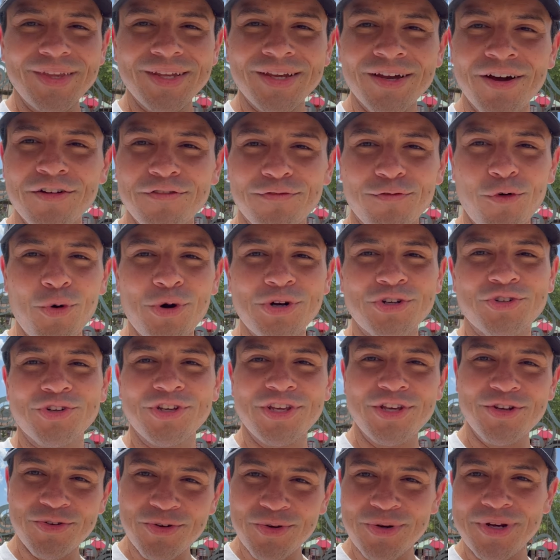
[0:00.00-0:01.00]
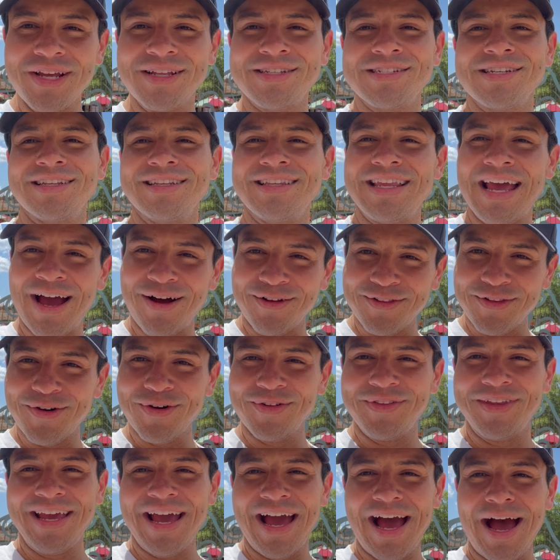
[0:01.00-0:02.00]
unfortunately, you do need to
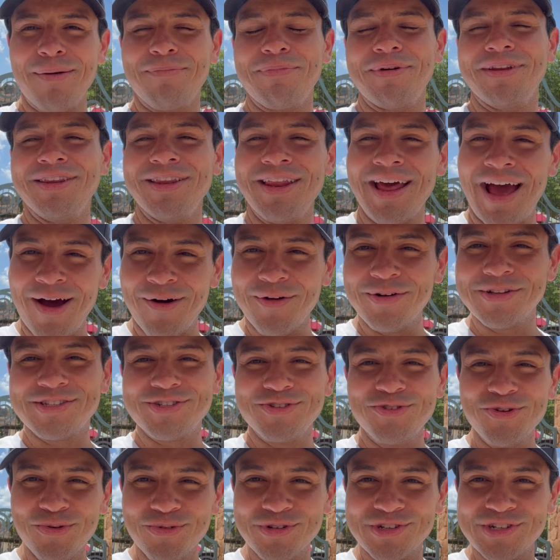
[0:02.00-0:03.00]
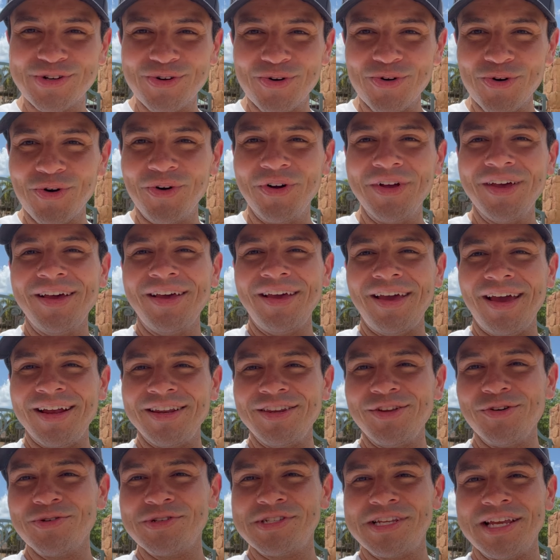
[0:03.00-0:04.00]
download the app, and now it's new school
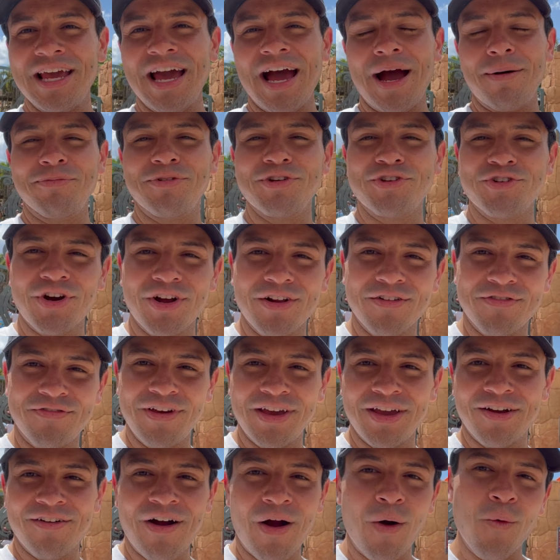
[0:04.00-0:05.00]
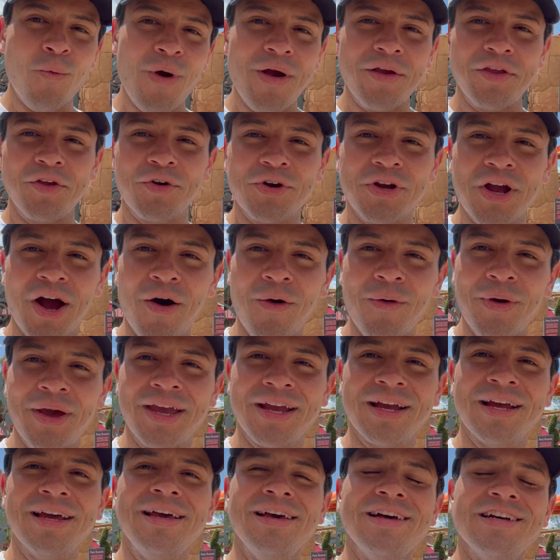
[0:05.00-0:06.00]
and use the app to try to figure out where you're
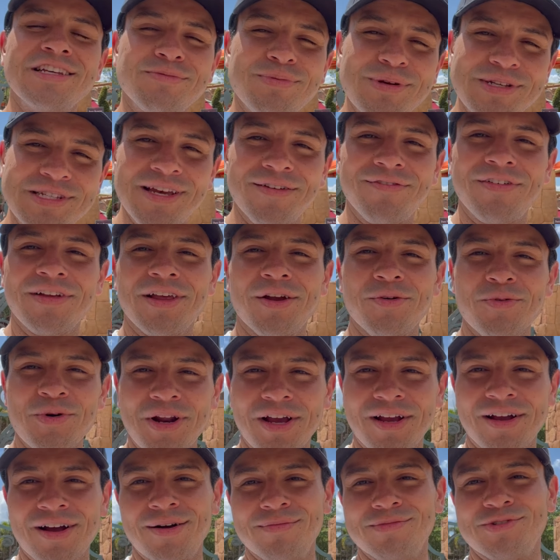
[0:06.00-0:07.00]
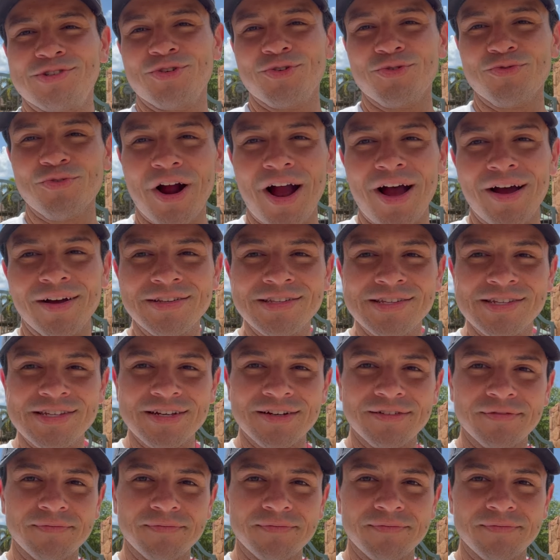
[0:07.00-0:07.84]
going, specifically when it comes to rides.